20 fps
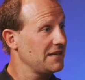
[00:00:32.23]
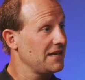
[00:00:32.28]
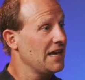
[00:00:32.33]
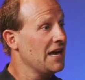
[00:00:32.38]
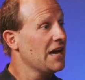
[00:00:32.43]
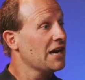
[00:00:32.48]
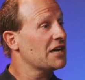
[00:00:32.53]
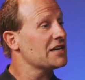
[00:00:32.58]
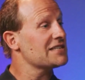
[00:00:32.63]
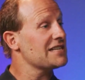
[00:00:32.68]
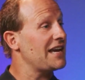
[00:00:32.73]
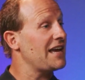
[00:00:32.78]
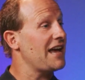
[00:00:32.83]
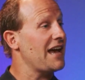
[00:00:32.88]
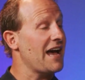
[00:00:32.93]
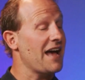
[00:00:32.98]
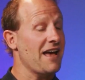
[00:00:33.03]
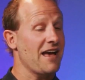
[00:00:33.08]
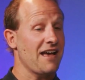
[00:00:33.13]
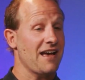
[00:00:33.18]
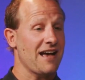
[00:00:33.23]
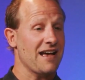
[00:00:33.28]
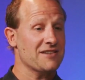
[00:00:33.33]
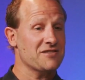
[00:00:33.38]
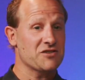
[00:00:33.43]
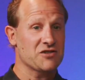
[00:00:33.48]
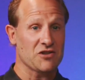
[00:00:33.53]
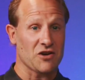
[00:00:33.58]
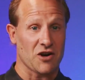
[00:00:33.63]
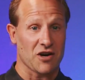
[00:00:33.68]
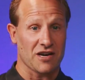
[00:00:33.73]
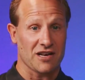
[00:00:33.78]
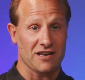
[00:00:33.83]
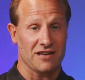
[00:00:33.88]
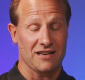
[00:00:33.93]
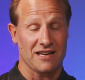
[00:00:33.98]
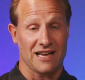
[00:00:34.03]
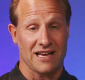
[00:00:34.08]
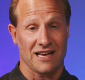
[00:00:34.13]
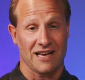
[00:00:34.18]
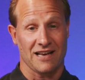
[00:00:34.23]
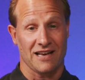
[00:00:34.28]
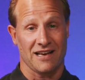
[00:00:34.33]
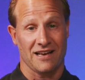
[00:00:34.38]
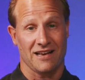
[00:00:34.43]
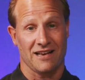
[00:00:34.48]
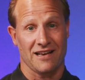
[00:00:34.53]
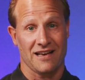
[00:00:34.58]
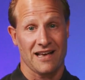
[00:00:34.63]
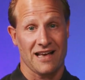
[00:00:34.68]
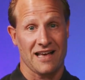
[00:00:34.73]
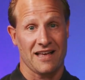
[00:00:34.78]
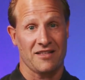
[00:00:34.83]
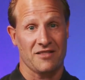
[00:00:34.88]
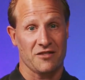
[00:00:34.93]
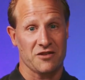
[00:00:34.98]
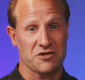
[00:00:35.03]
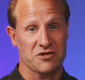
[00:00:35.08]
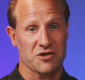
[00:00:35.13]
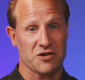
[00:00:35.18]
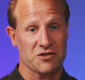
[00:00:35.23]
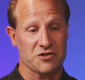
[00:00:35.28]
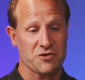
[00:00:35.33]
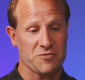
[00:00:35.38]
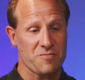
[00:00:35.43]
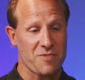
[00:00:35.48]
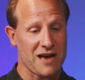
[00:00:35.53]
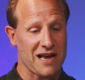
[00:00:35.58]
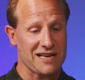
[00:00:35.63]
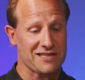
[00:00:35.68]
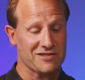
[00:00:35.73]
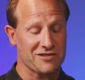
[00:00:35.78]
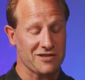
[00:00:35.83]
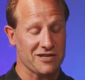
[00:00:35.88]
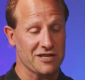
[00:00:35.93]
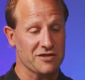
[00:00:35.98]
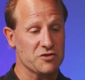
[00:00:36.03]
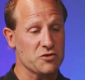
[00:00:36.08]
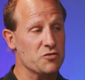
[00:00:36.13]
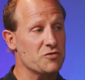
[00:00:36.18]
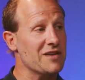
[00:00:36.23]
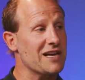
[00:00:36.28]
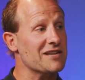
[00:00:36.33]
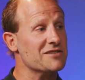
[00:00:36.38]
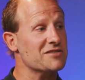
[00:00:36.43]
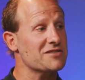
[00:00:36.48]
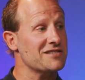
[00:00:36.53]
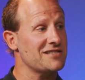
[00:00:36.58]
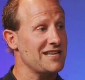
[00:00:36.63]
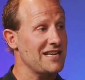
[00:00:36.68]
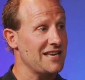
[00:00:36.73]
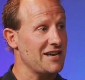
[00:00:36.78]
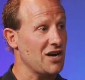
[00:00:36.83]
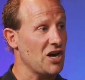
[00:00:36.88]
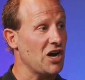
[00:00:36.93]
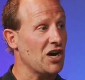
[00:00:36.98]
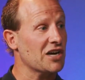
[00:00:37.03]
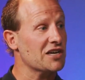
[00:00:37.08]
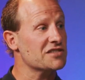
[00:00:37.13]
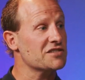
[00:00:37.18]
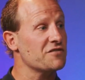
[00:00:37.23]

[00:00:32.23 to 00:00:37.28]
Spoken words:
Because I started at the church you pastored in 2010, August of